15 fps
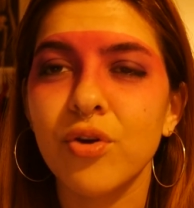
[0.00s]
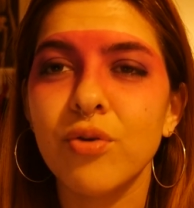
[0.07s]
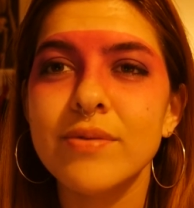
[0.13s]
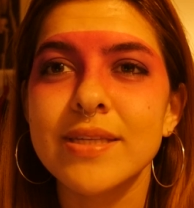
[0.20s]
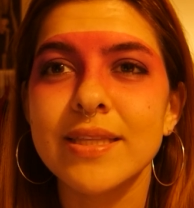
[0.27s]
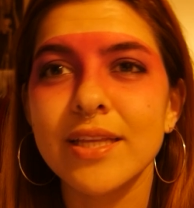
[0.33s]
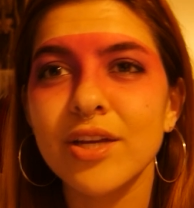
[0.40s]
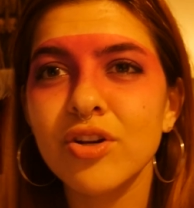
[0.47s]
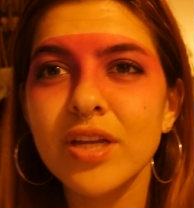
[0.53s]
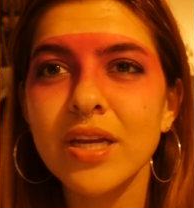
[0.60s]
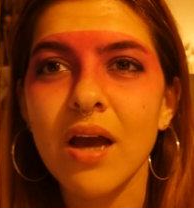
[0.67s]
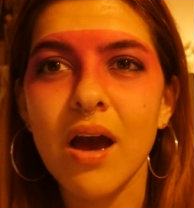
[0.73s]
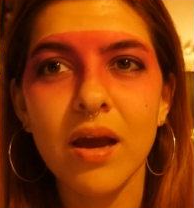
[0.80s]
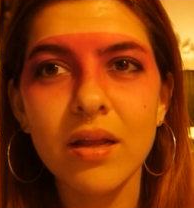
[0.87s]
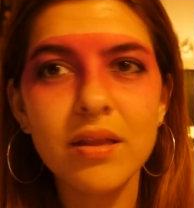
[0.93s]
who's literally
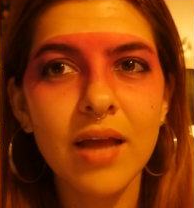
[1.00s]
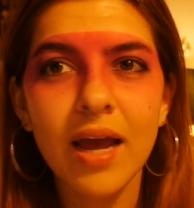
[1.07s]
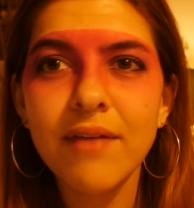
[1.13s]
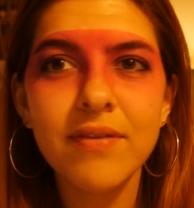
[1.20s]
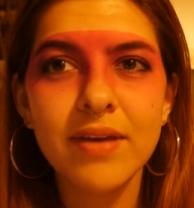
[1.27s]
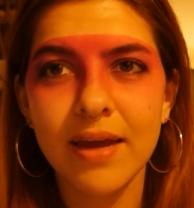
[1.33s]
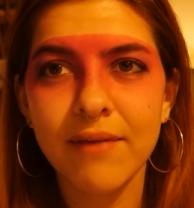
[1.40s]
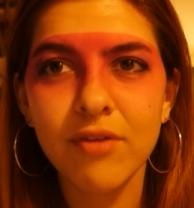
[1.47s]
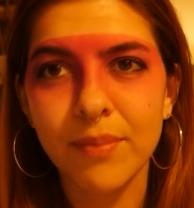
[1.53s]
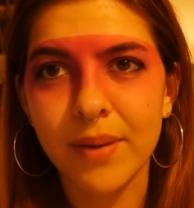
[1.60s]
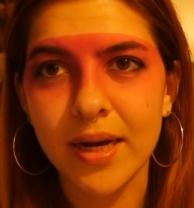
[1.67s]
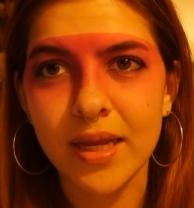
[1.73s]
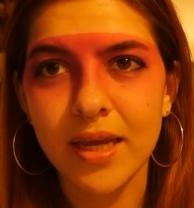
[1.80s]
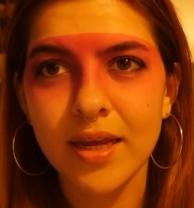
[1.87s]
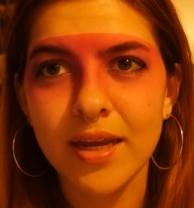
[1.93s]
unaliving
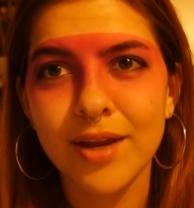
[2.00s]
everybody